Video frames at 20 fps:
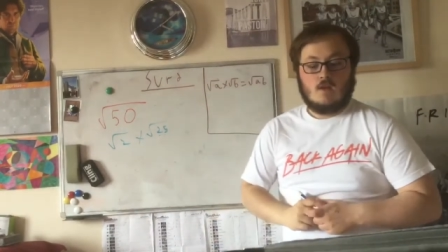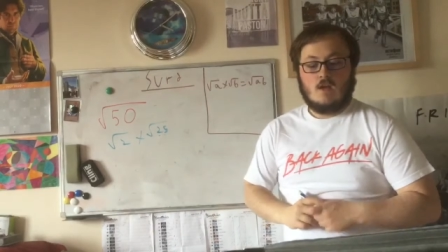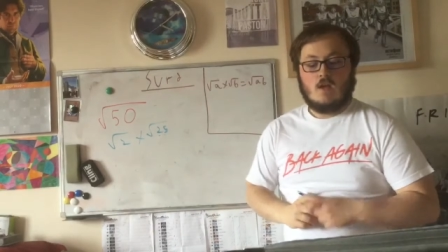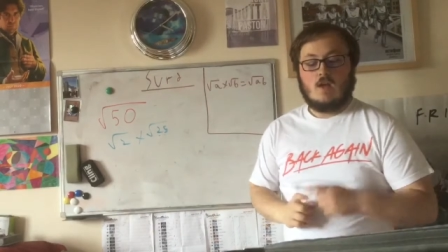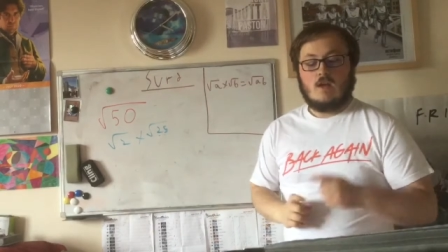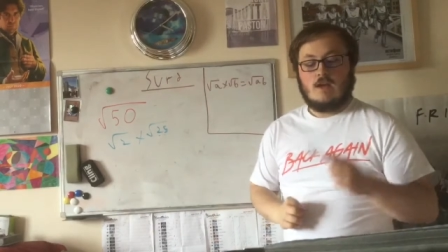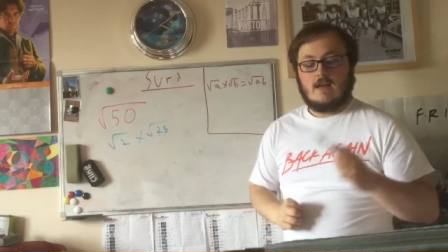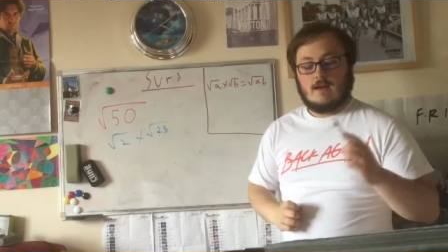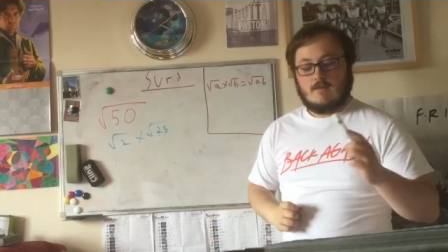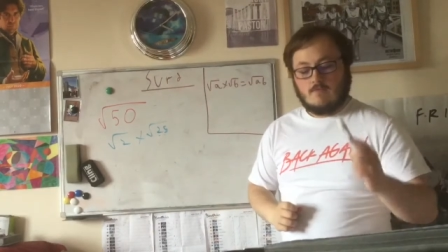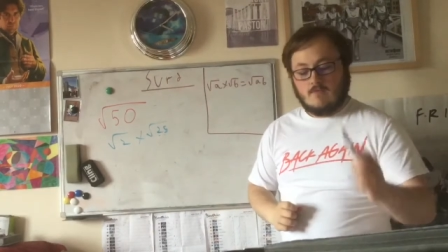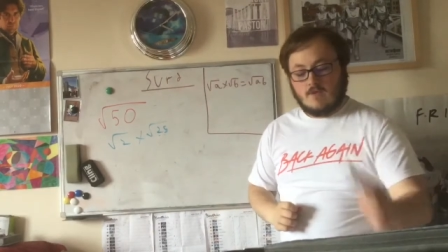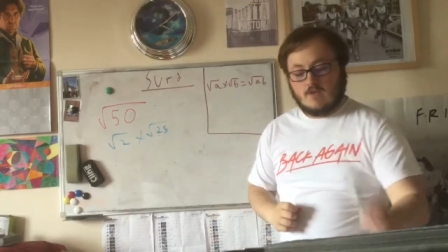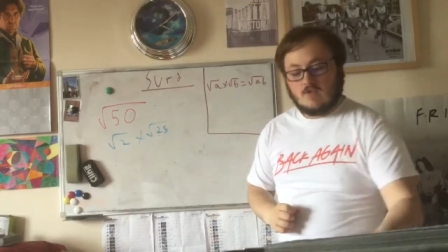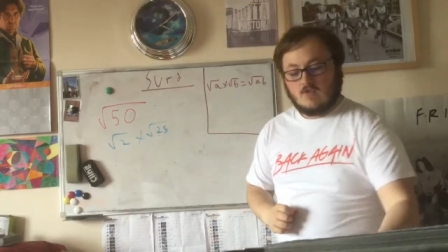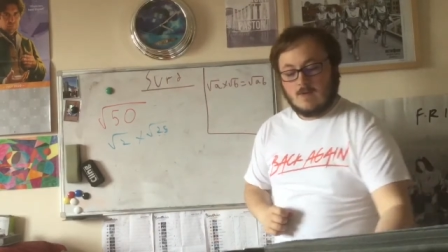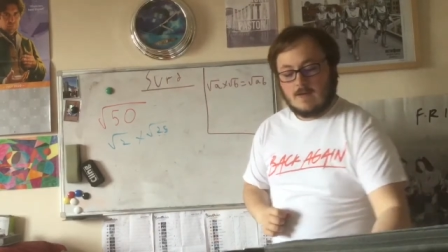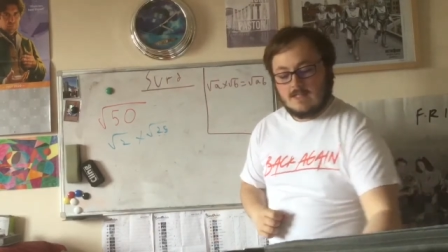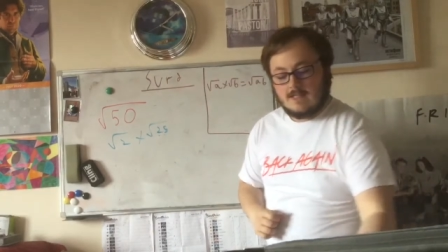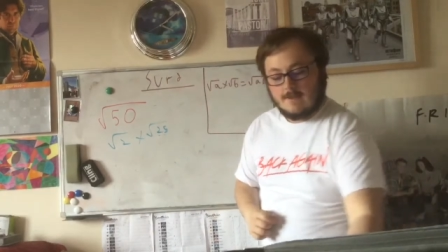Now root
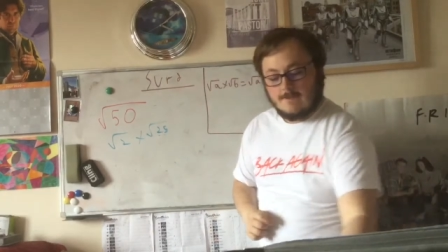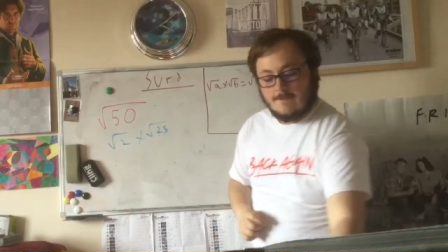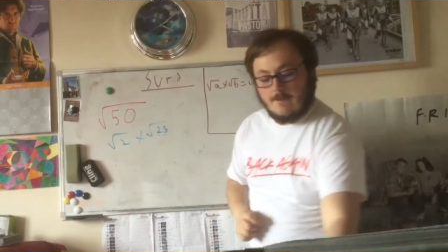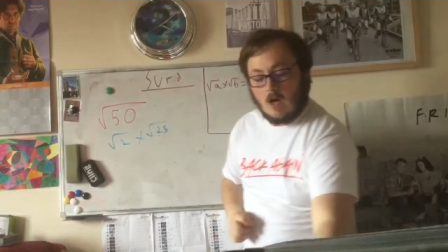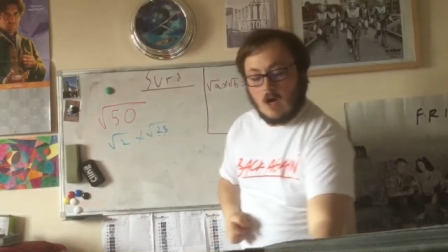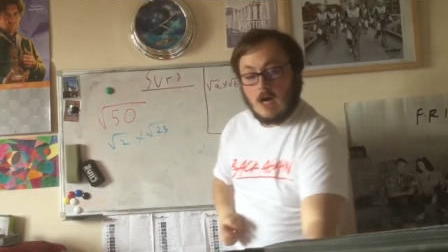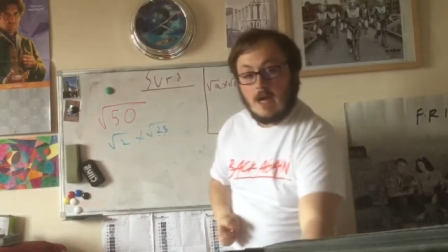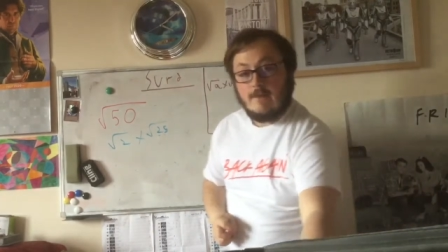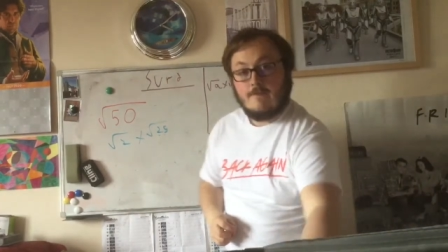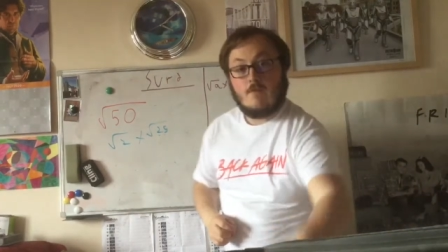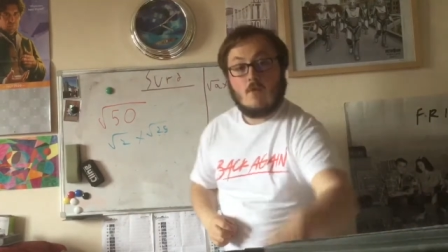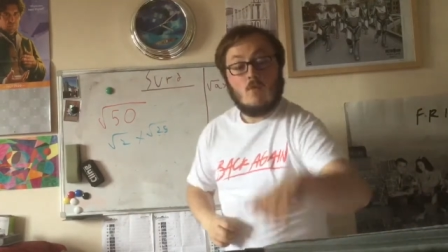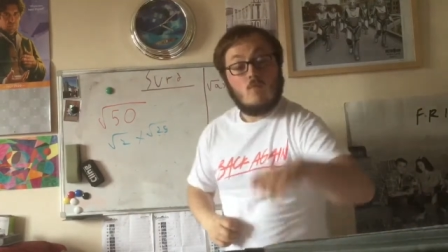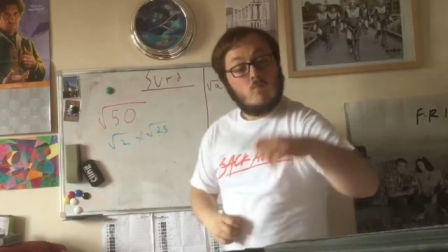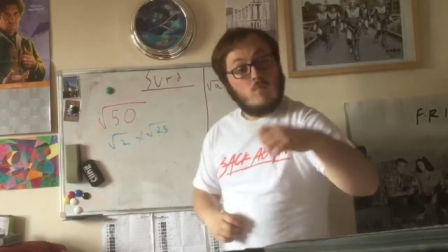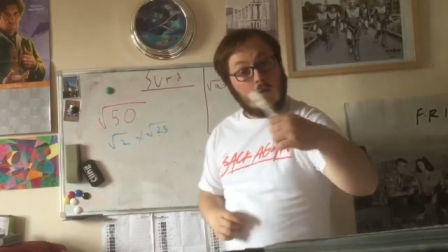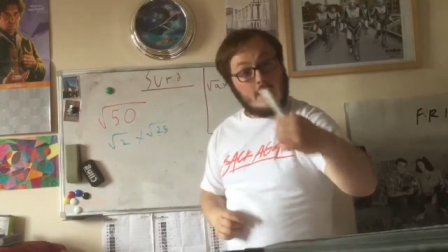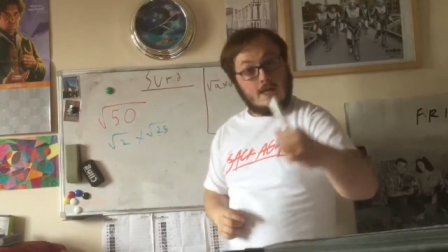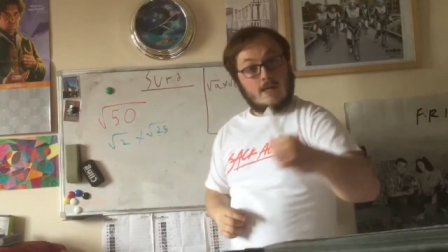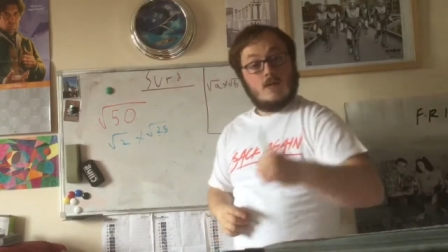25
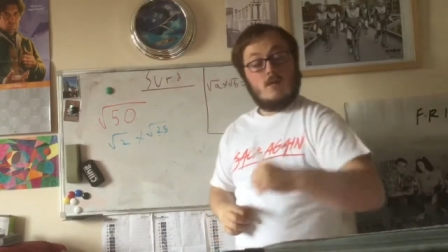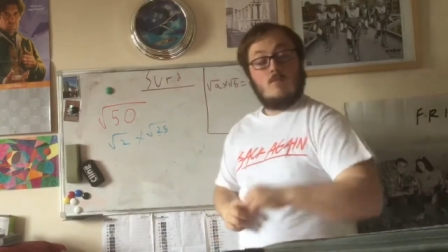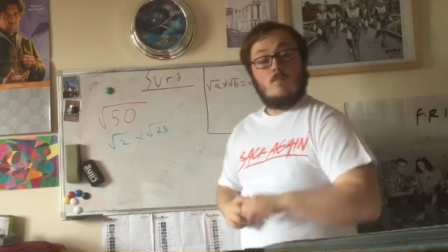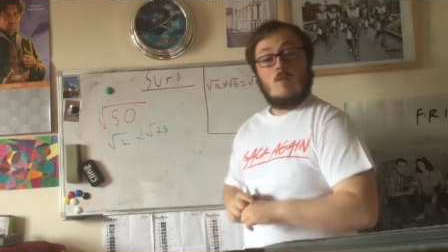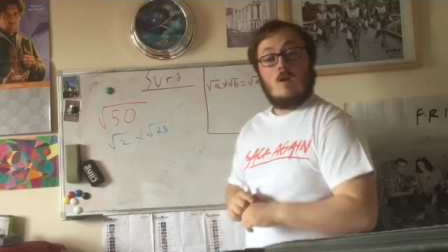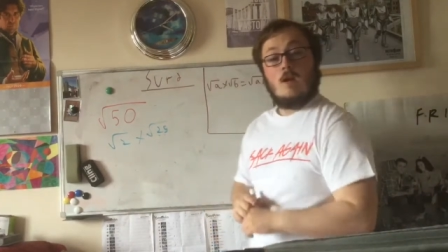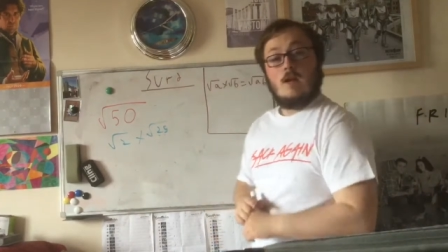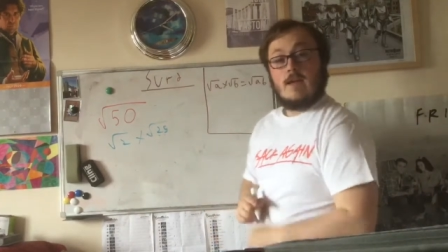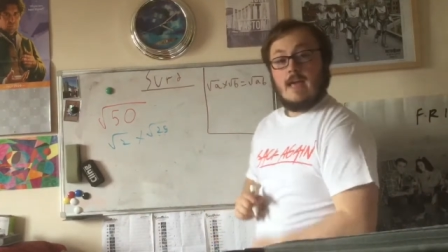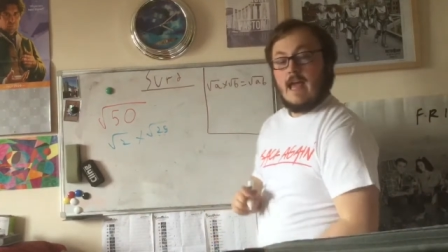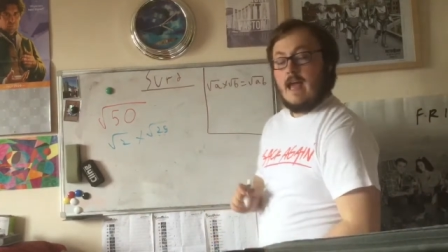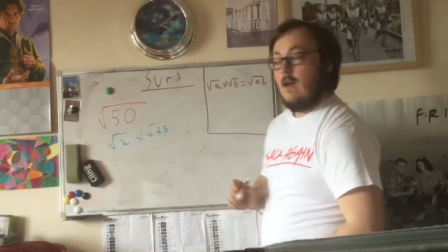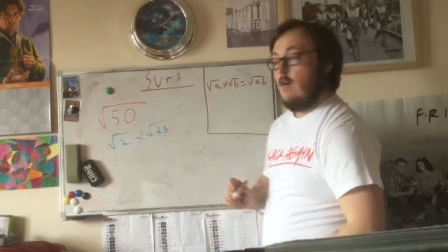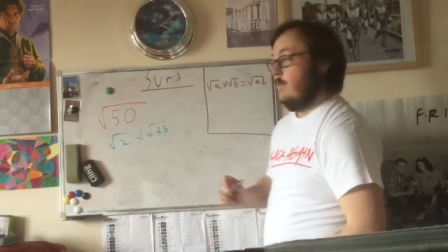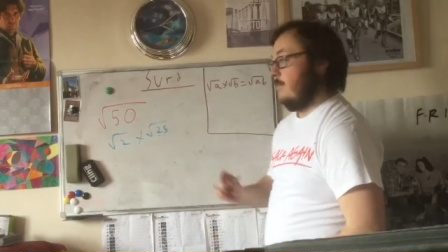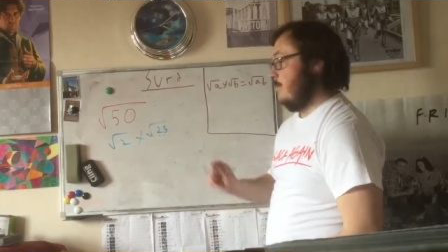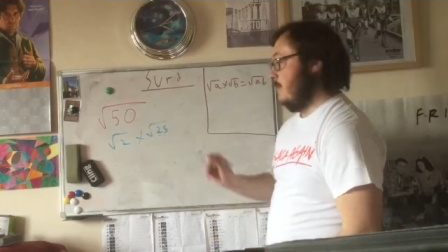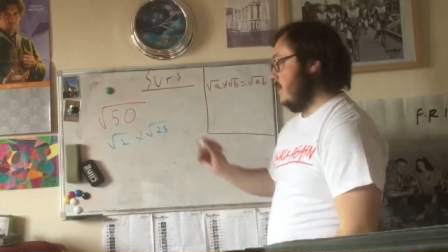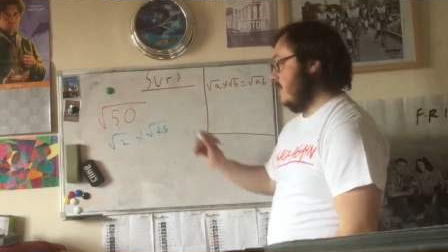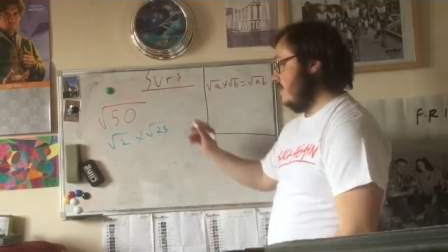we can work out
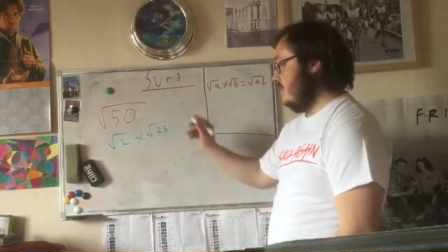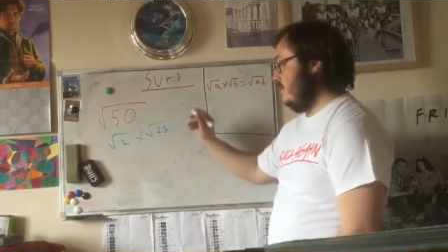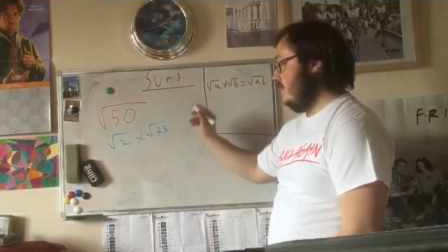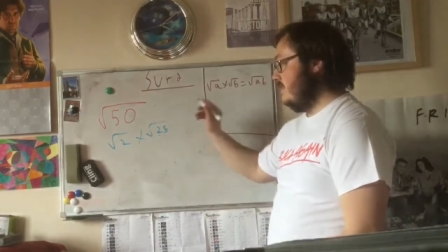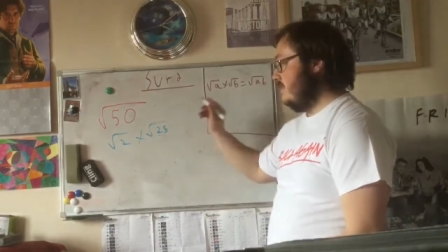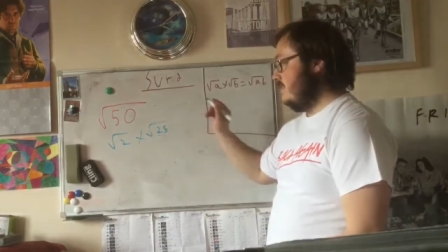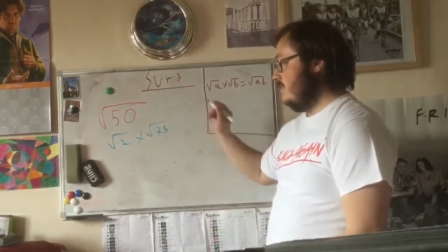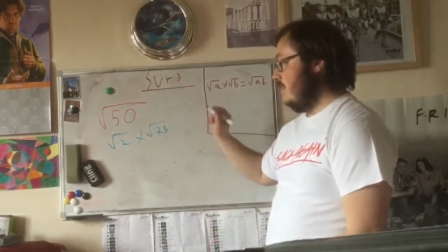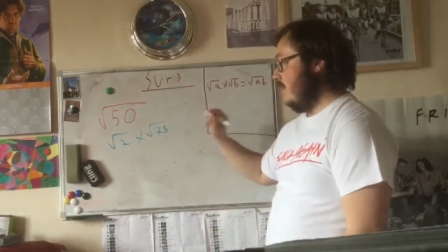because it's